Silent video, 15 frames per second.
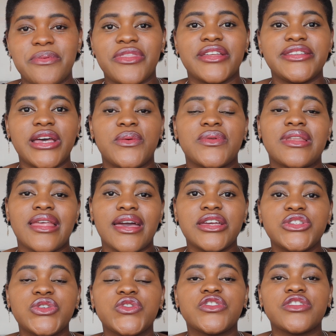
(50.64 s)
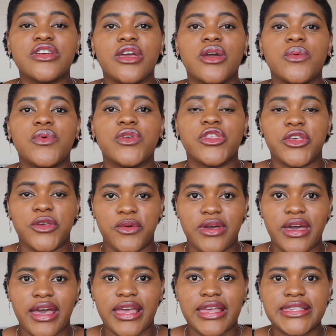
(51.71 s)
that I would like to share with you
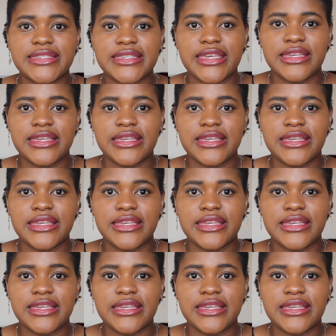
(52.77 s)
guys